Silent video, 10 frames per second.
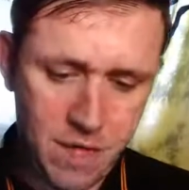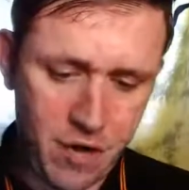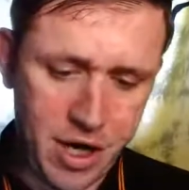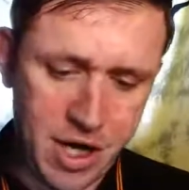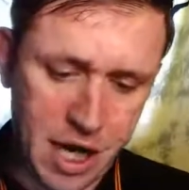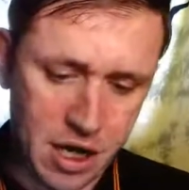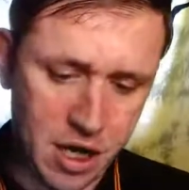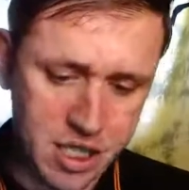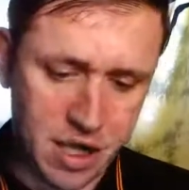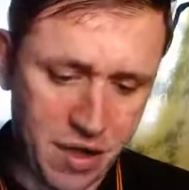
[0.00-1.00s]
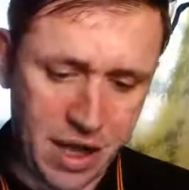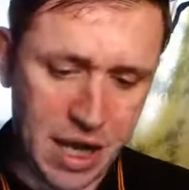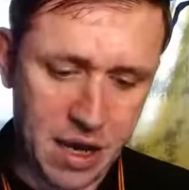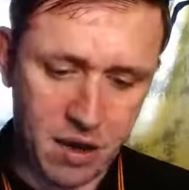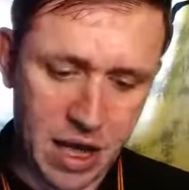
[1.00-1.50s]
for you, Nicola, because I think
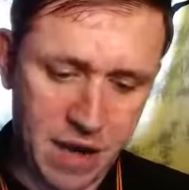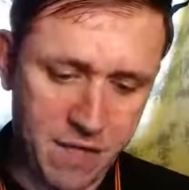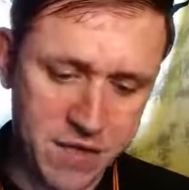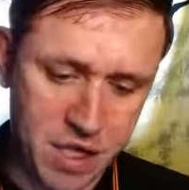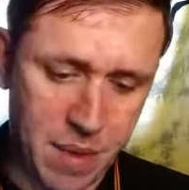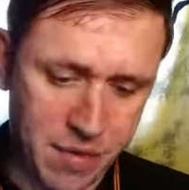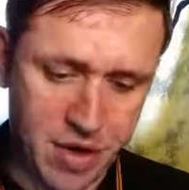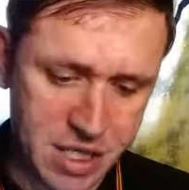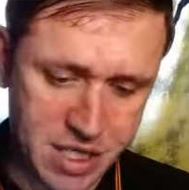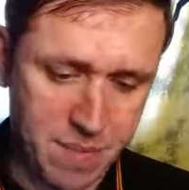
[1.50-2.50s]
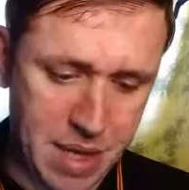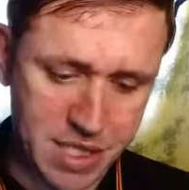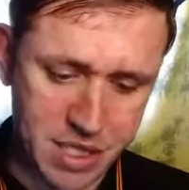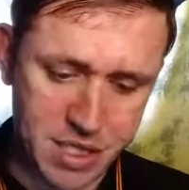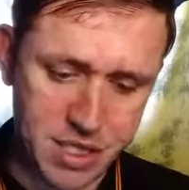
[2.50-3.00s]
that will have some interesting
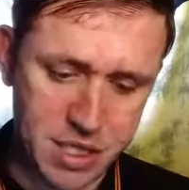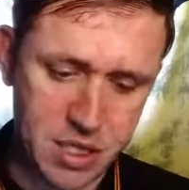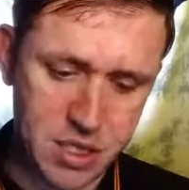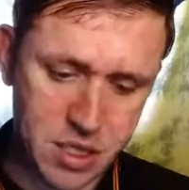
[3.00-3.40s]
messages.